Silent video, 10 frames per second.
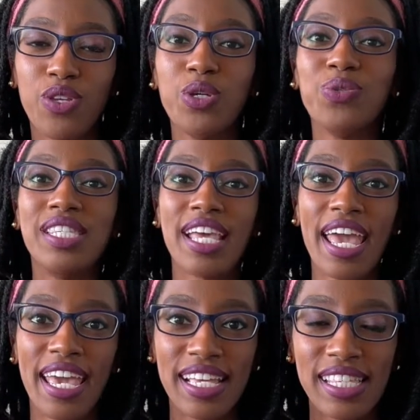few
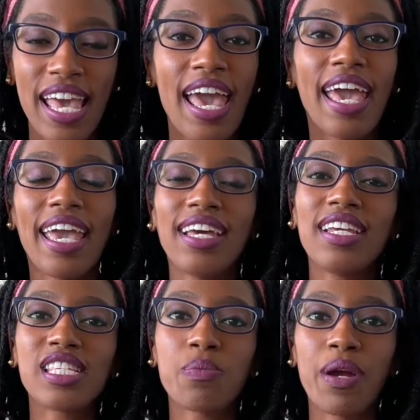days. Hand
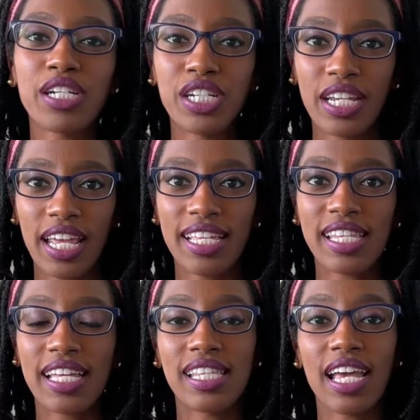expression is
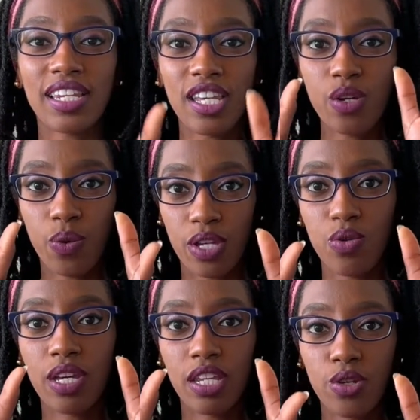a technique where you
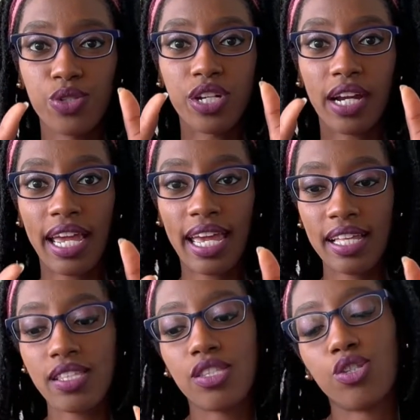can use your
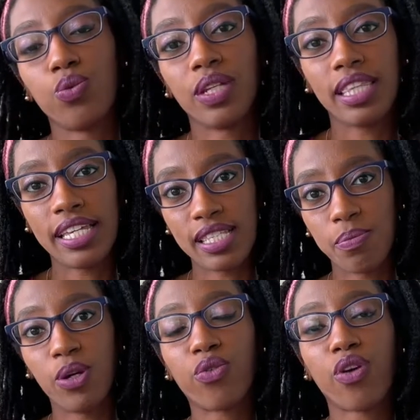hands to release
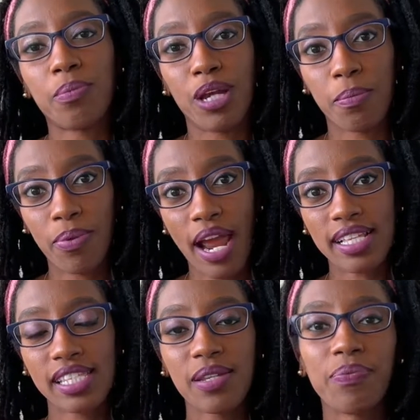milk from your
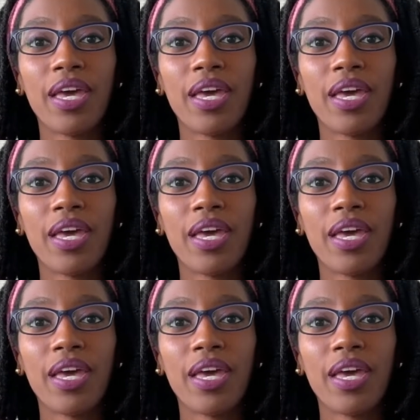breast.